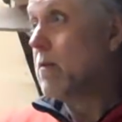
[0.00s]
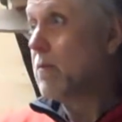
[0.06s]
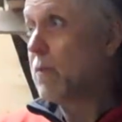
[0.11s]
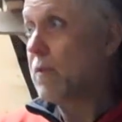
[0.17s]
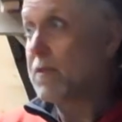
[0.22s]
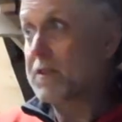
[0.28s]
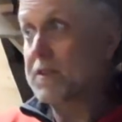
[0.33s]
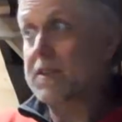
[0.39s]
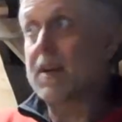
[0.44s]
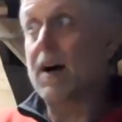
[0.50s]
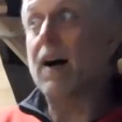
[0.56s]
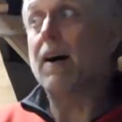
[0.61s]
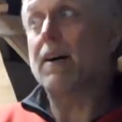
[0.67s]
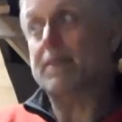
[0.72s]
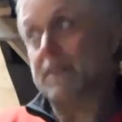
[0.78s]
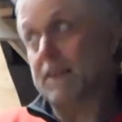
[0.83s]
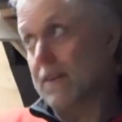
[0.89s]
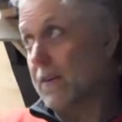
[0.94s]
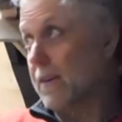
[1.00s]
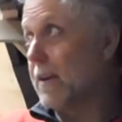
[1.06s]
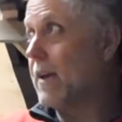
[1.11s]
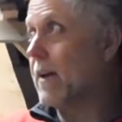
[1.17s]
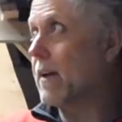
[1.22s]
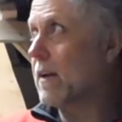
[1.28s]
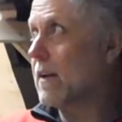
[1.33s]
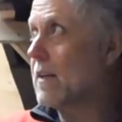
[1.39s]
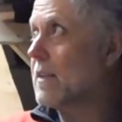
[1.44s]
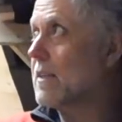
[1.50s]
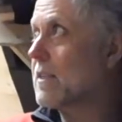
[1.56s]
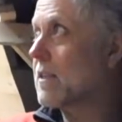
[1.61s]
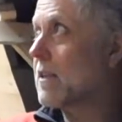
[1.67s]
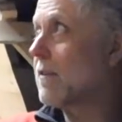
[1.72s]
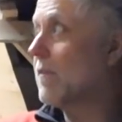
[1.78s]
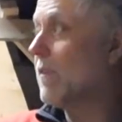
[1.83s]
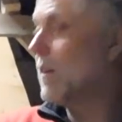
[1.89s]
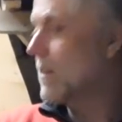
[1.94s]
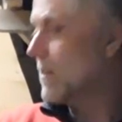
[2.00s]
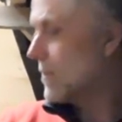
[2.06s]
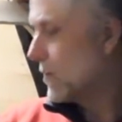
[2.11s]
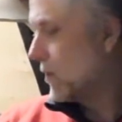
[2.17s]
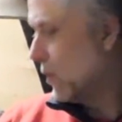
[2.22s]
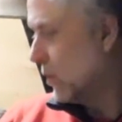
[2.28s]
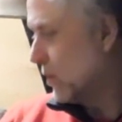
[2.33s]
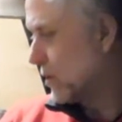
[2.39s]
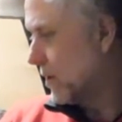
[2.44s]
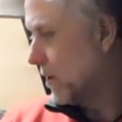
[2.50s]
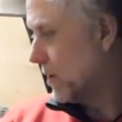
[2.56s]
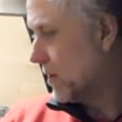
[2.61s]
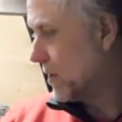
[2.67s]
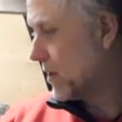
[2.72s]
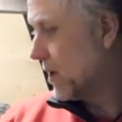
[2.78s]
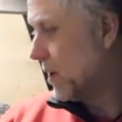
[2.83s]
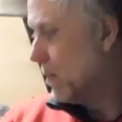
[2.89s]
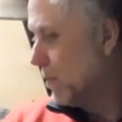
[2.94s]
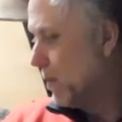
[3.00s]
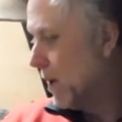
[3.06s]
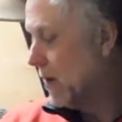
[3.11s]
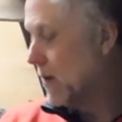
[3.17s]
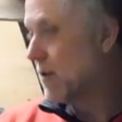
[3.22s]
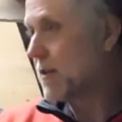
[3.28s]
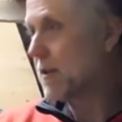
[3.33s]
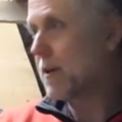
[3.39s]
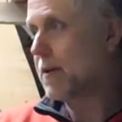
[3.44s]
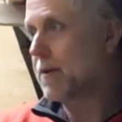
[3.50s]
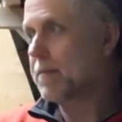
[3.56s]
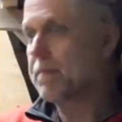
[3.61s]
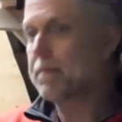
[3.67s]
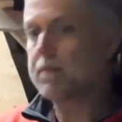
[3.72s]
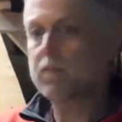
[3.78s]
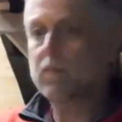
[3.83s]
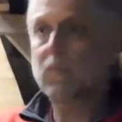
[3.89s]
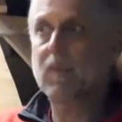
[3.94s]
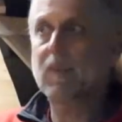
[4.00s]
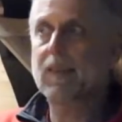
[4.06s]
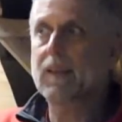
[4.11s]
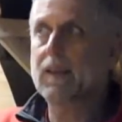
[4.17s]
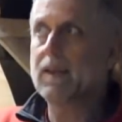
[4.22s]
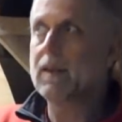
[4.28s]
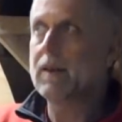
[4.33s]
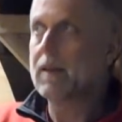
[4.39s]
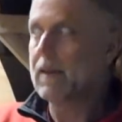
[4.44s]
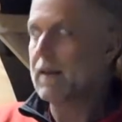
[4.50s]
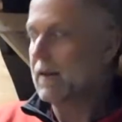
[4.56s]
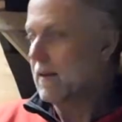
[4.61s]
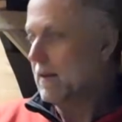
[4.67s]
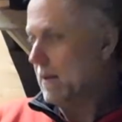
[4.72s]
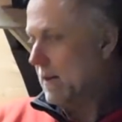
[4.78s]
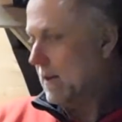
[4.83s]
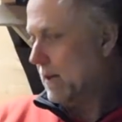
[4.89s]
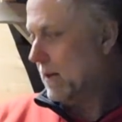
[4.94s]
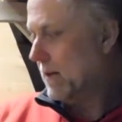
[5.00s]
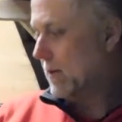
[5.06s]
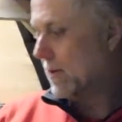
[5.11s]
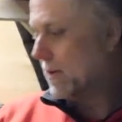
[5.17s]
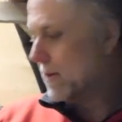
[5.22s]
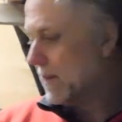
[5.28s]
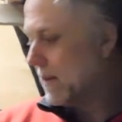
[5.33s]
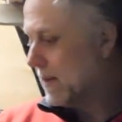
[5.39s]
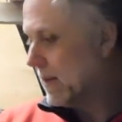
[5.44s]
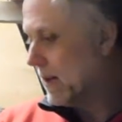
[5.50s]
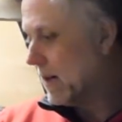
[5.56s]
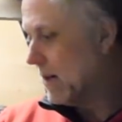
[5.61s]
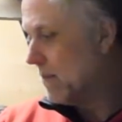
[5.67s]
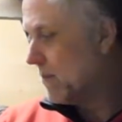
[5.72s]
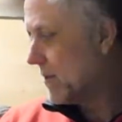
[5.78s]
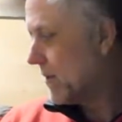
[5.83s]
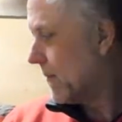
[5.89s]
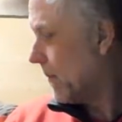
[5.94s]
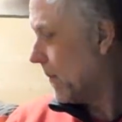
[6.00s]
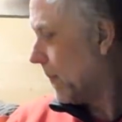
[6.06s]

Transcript: we've started on it, at least. First thoughts on the stern post. Interesting times.